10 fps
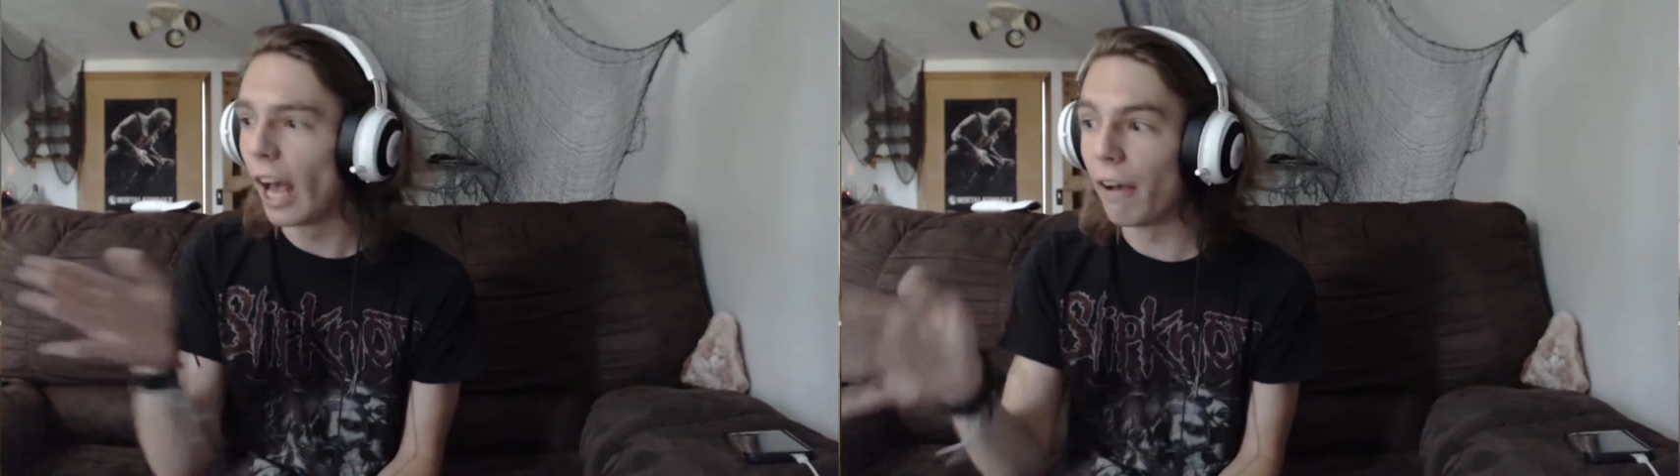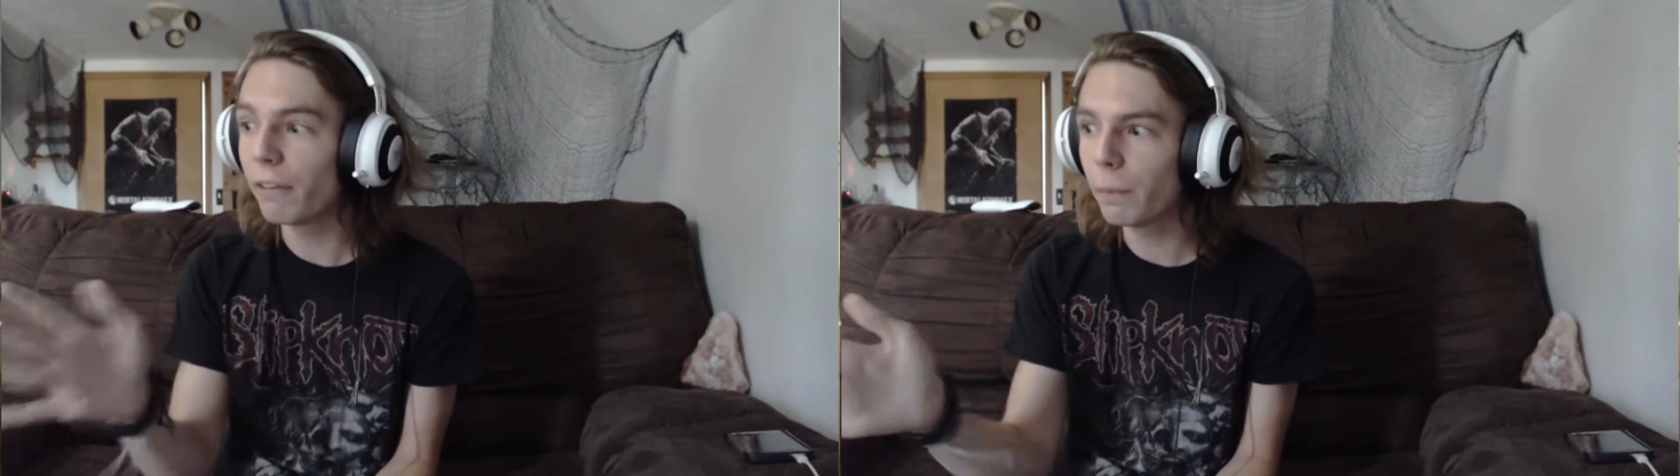
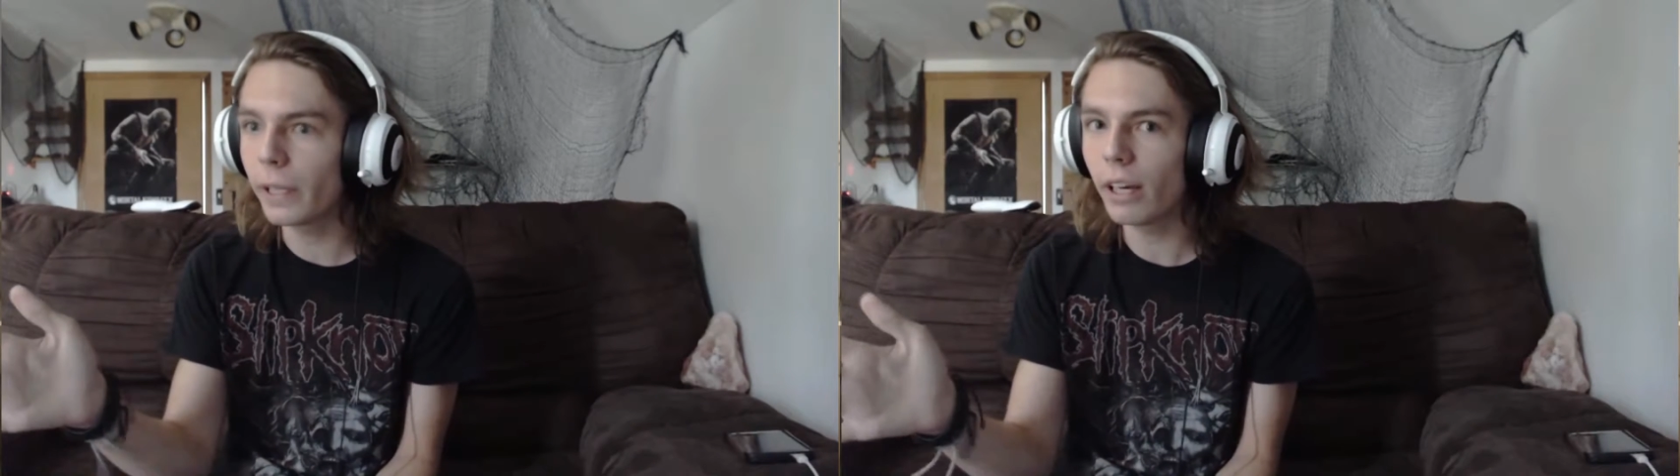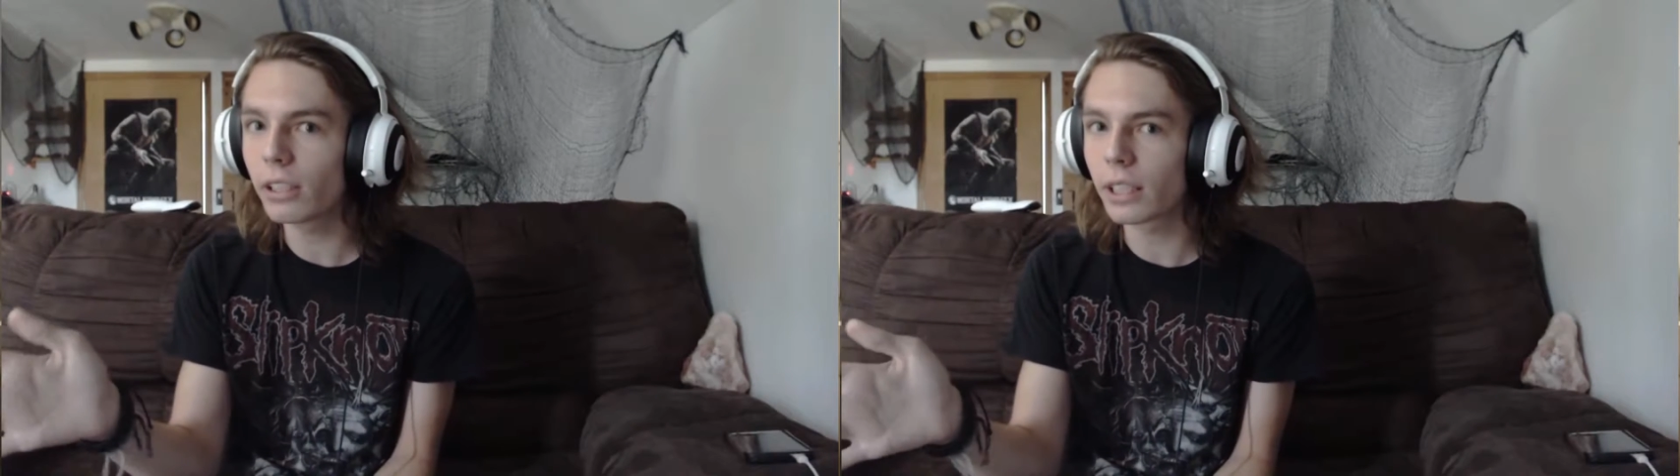
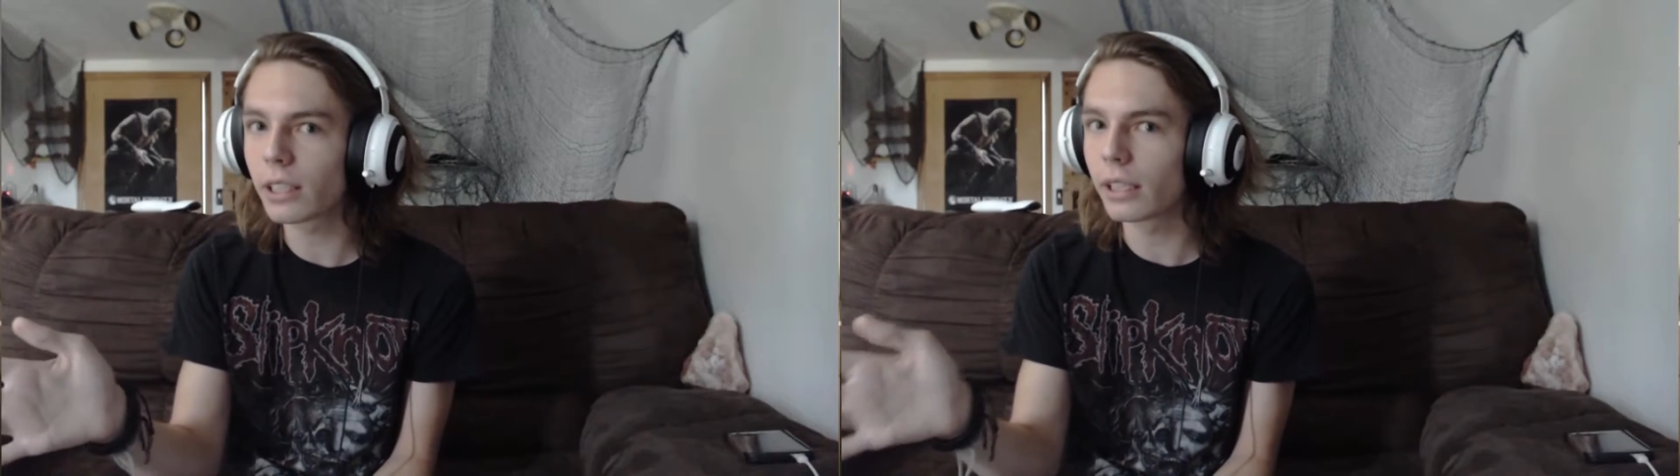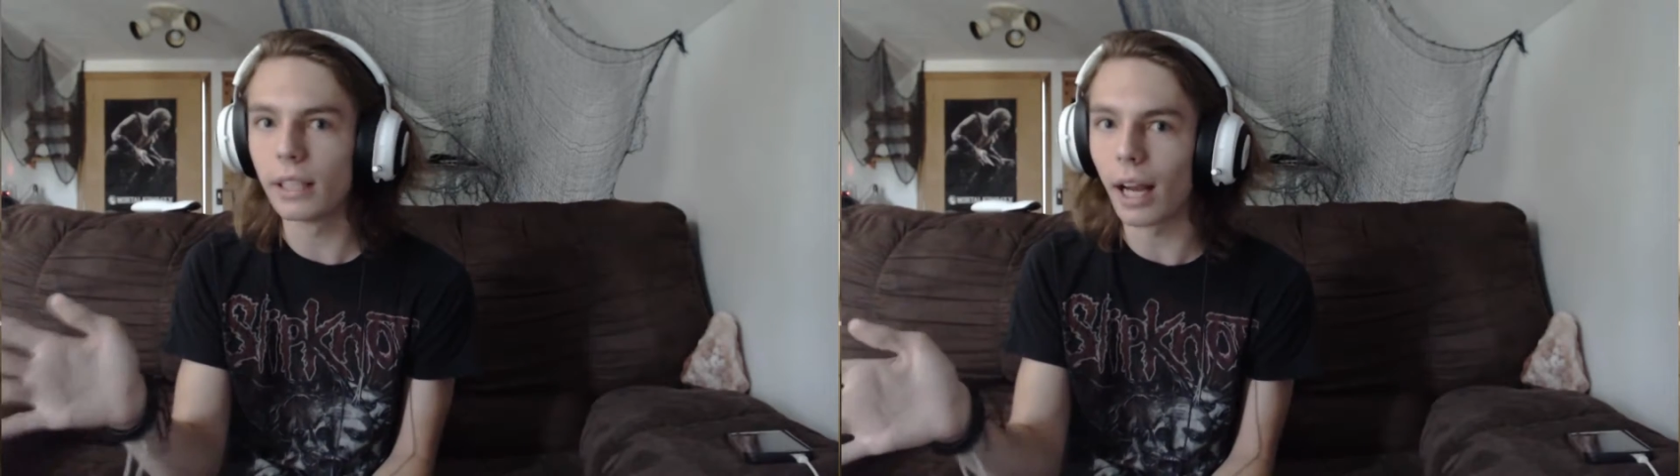Everybody else
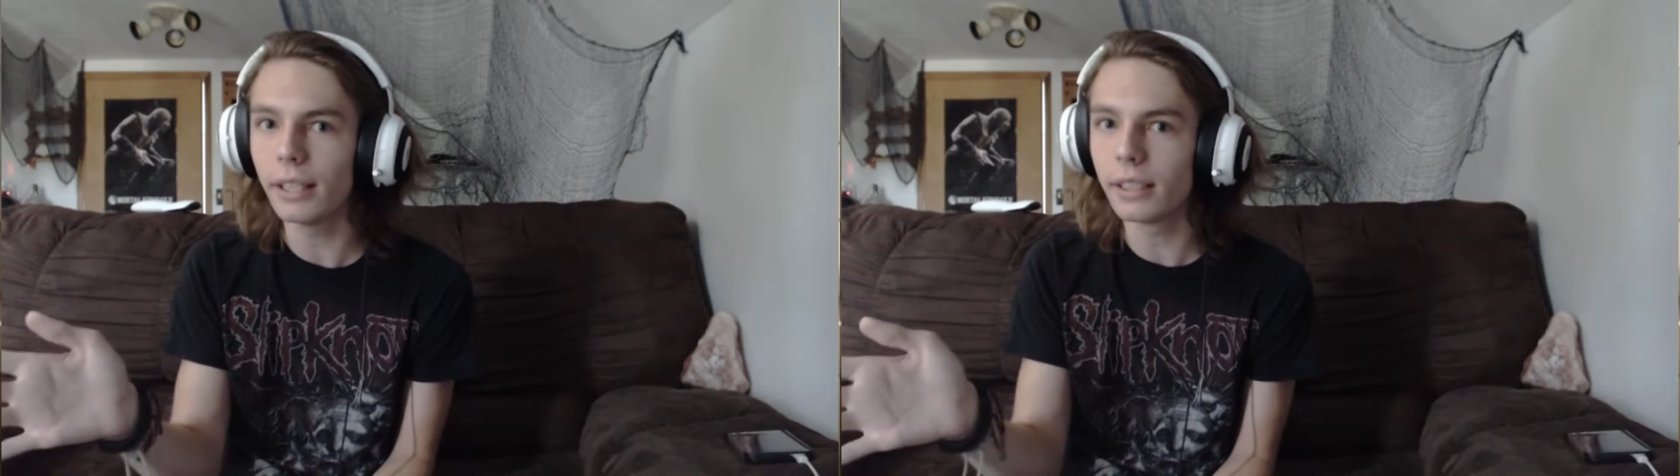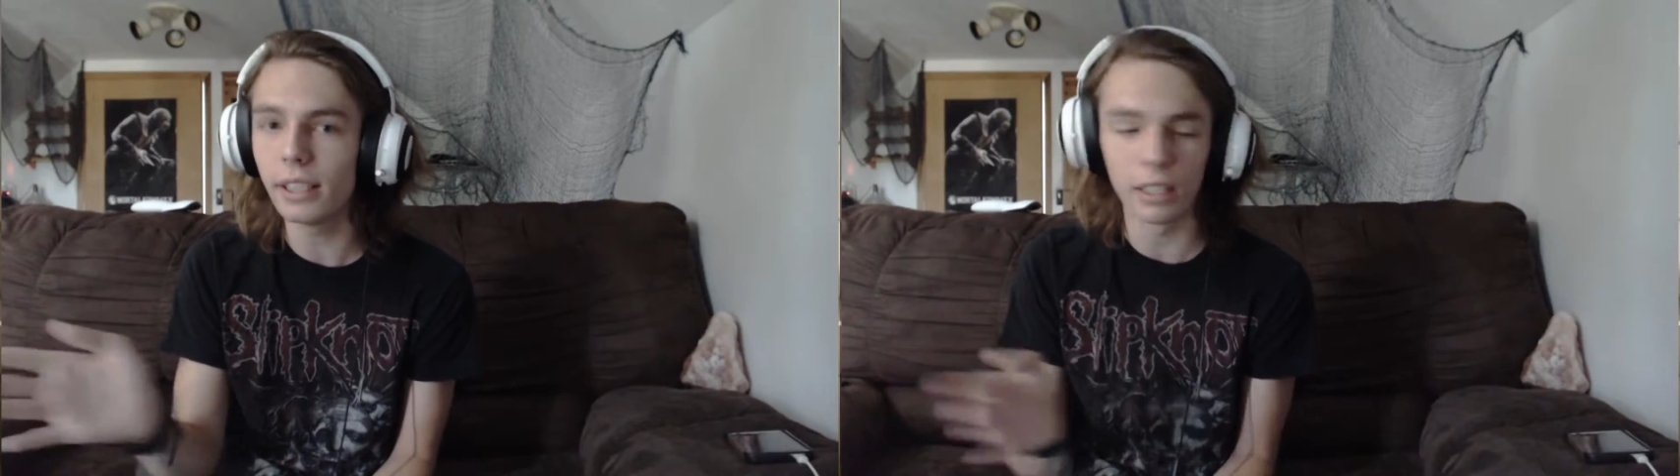was like
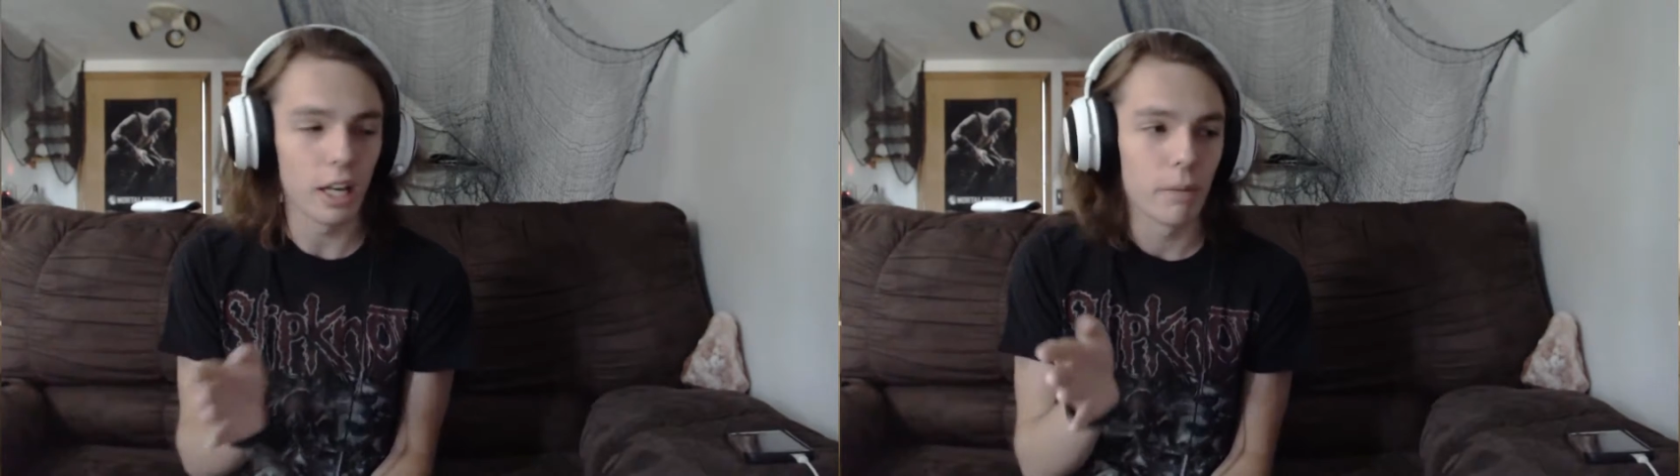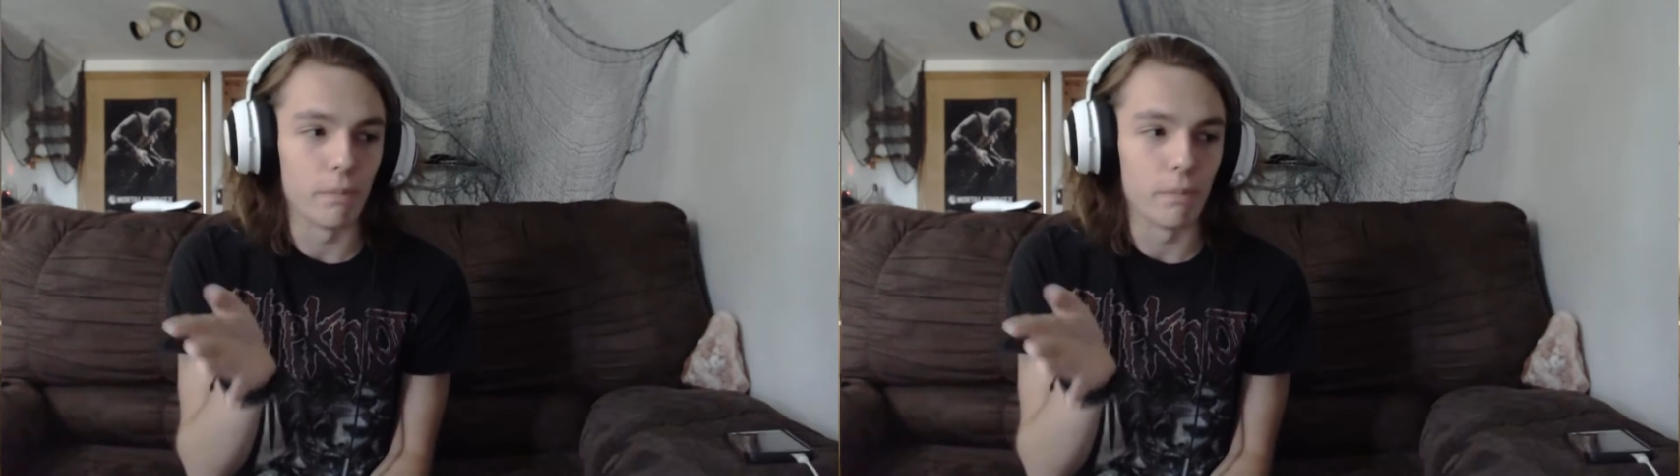19,